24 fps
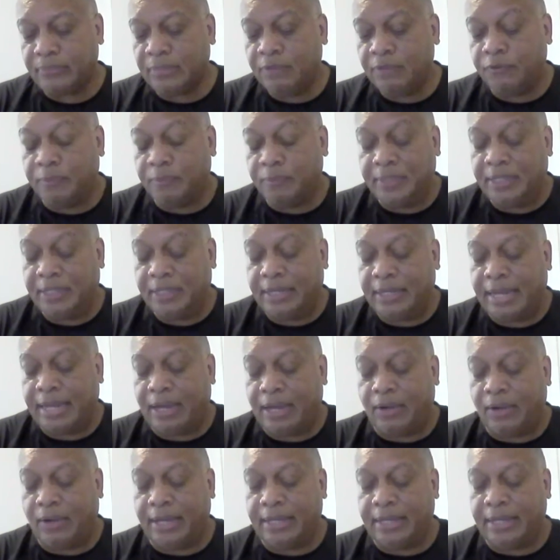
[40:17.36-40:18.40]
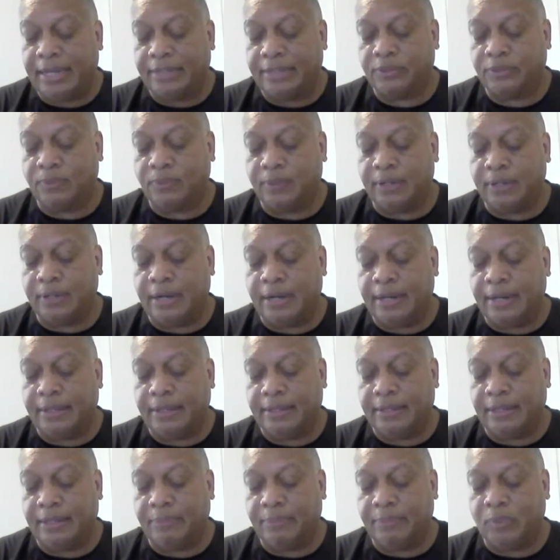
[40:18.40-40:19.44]
for me, how I got to where I
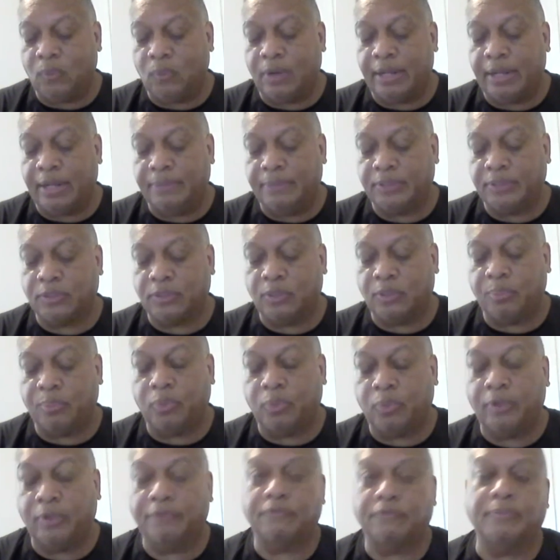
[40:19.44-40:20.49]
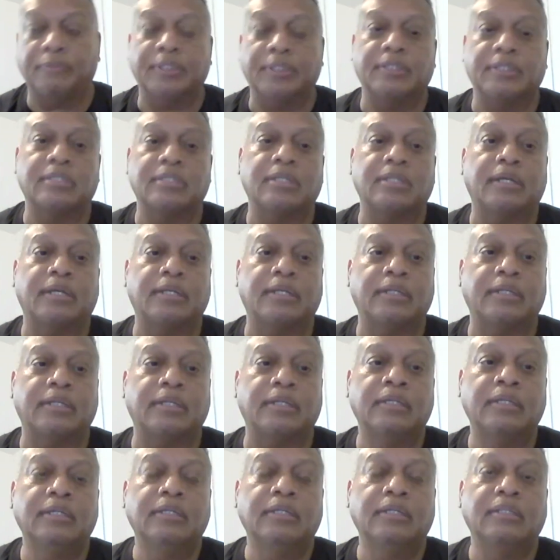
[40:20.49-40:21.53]
am and why it was so important for me to study
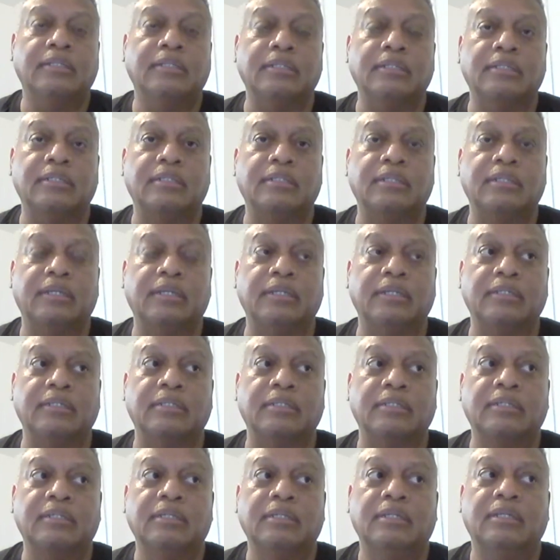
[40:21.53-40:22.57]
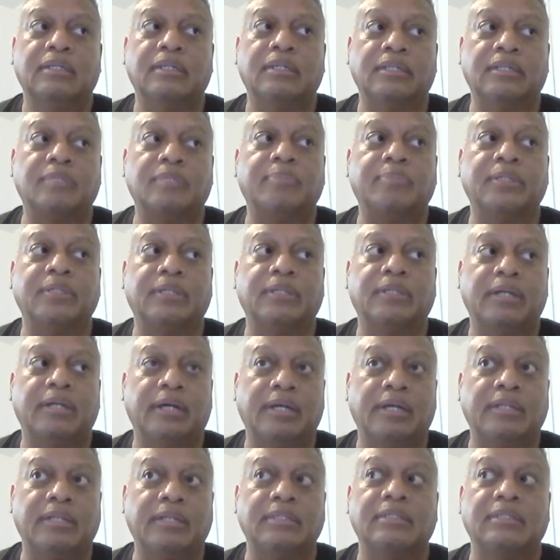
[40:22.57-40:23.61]
these things. And it's
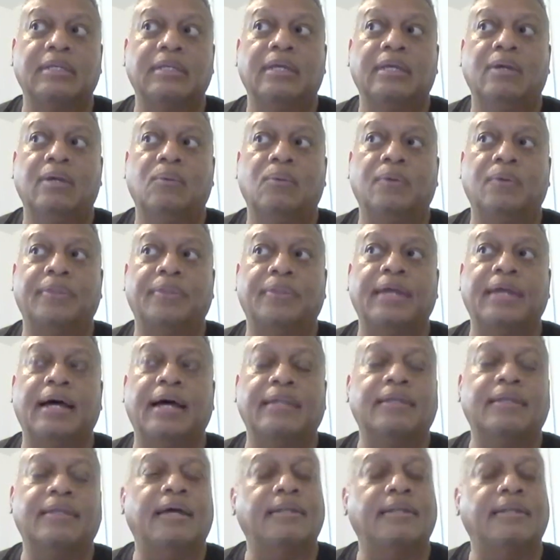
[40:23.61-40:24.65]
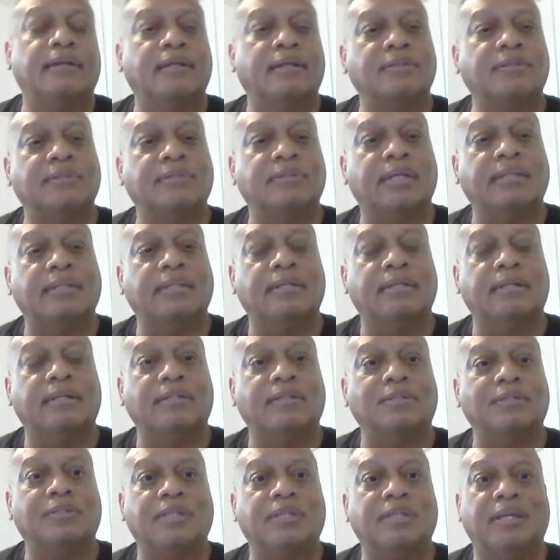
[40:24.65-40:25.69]
because without that knowledge, without that
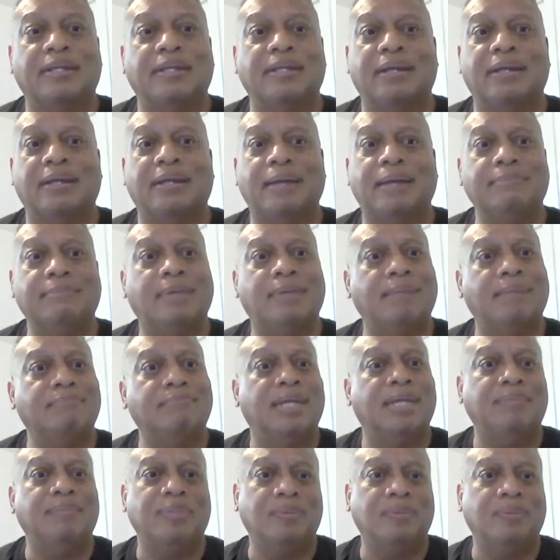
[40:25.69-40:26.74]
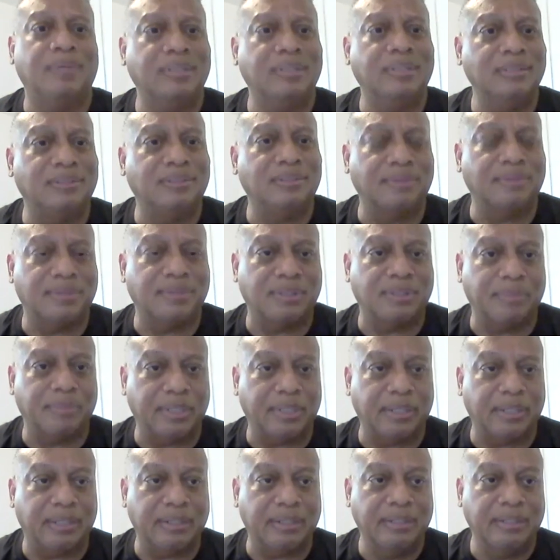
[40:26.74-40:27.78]
understanding, I might be willing to
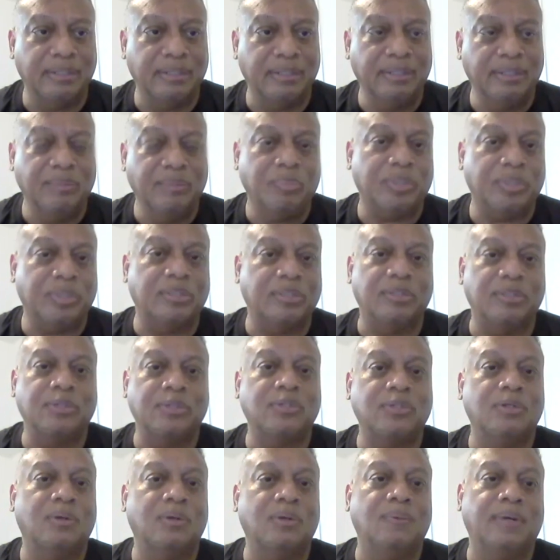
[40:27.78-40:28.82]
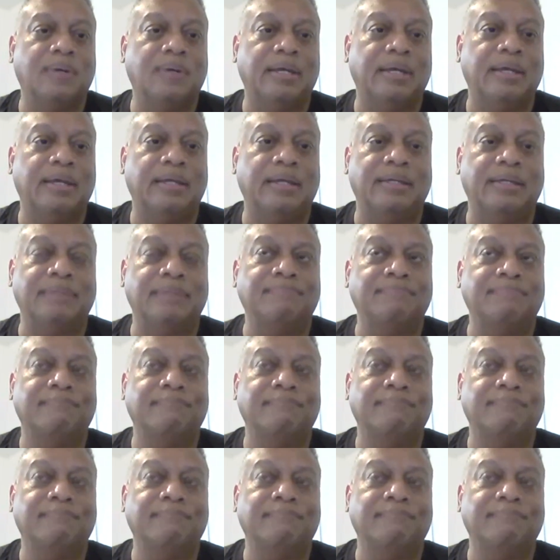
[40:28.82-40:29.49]
assimilate, but there's no way